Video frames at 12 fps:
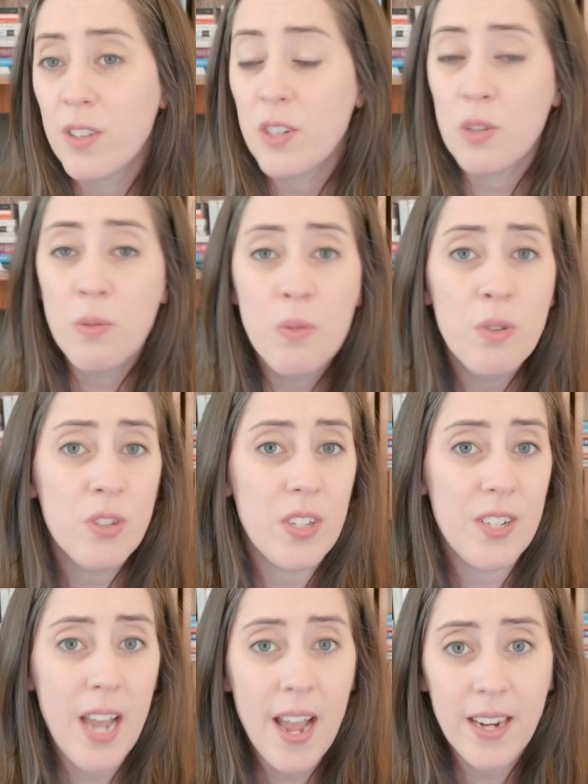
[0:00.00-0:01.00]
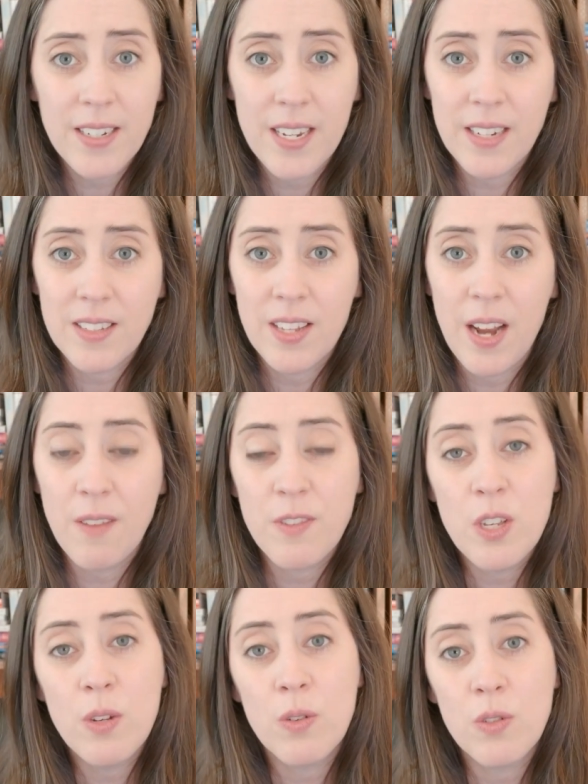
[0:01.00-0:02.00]
the tools, the tactics that I've
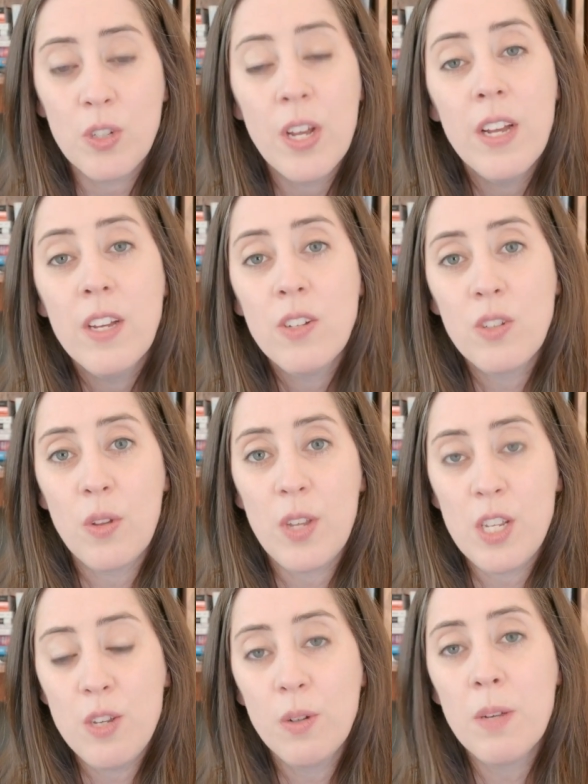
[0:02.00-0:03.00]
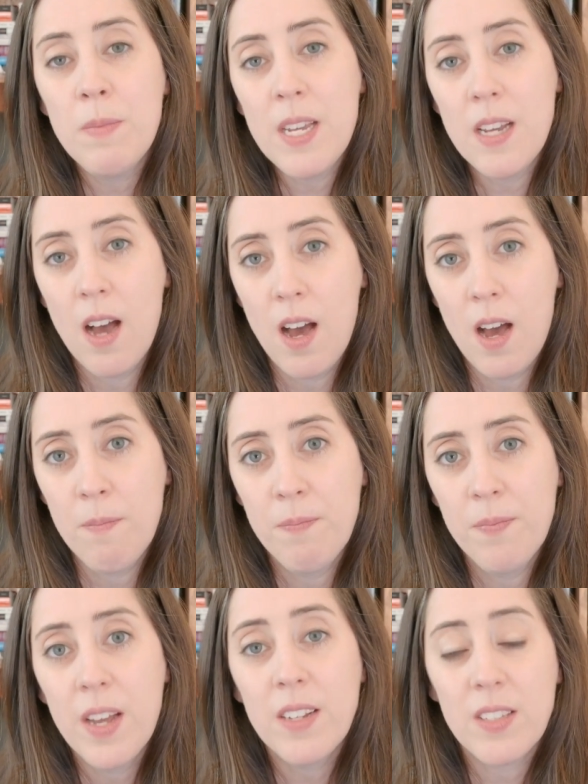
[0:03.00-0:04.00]
used so that you can become
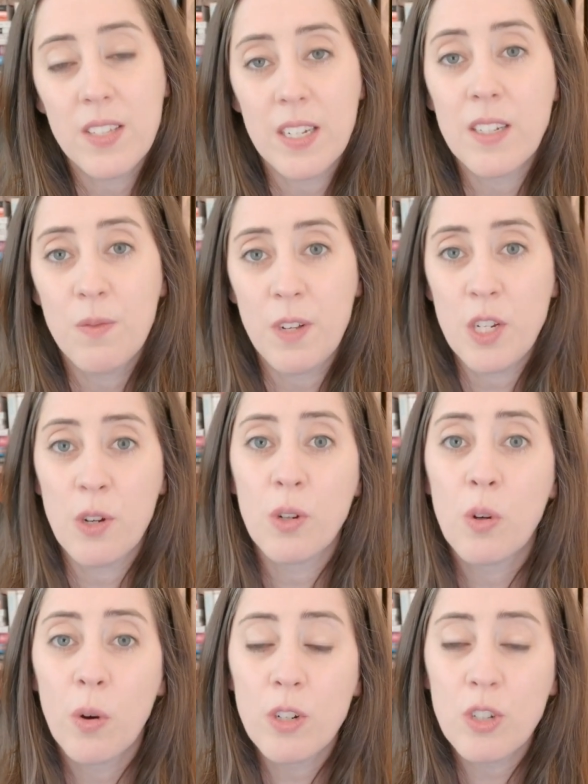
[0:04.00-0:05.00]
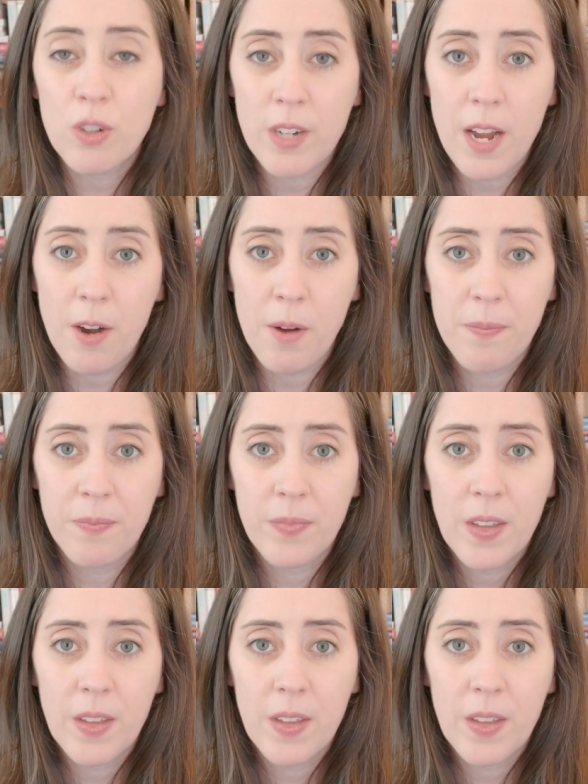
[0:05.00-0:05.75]
a six-figure course creator.